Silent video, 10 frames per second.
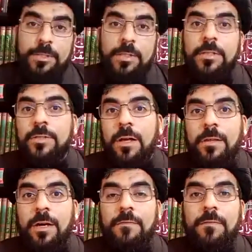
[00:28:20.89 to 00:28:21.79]

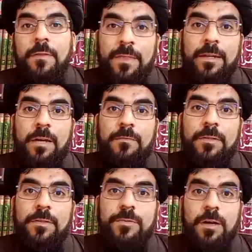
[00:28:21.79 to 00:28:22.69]
Inshallah,
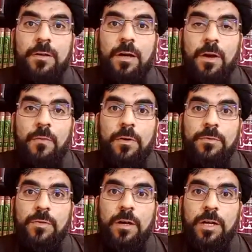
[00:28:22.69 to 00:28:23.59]
I want to
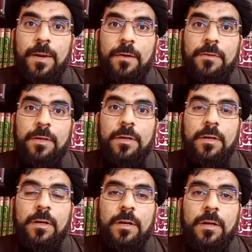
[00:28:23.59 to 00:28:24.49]
talk about the
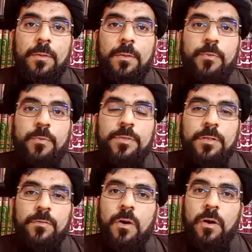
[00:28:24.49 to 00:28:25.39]
presence
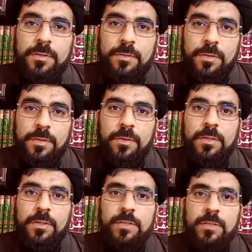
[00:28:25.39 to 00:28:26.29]
of heart during the
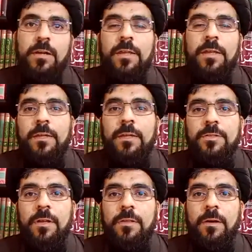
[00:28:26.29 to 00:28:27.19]
salat, and then
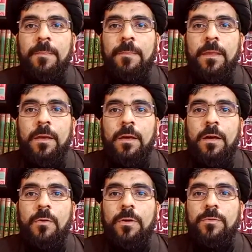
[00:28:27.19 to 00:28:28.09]
inshallah
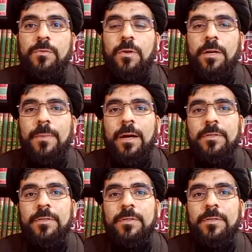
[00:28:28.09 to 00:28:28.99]
I want to talk
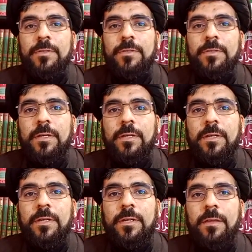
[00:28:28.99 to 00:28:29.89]
about the
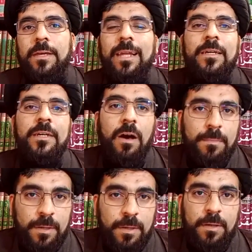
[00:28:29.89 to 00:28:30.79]
al-qiyam,
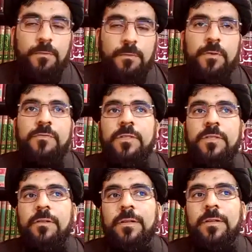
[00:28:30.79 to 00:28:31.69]
first physical
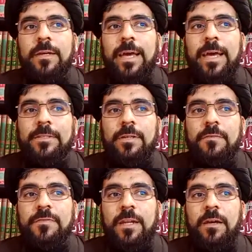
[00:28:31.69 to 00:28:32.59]
act of
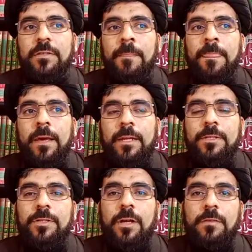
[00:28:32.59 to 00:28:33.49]
salat, and
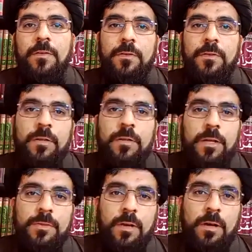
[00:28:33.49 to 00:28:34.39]
inshallah we will
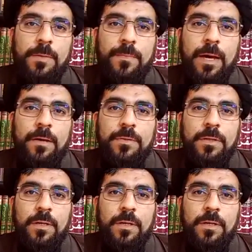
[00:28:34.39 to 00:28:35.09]
talk about